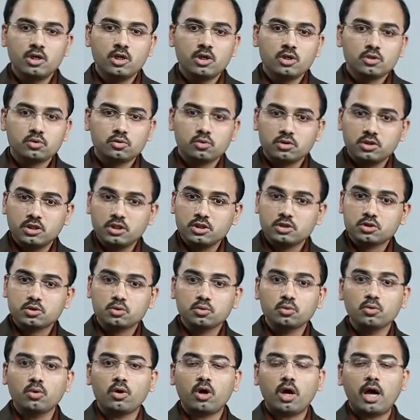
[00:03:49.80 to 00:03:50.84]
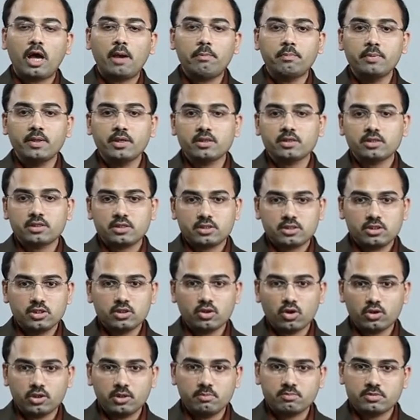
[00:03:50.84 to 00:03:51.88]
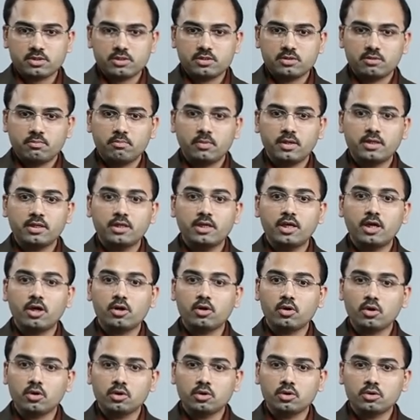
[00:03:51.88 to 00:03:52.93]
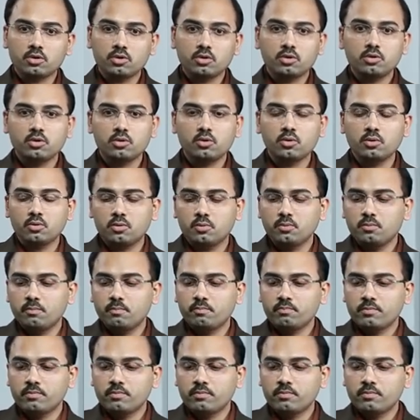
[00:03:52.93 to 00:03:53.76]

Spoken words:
So these two appear synonyms, but they are not though.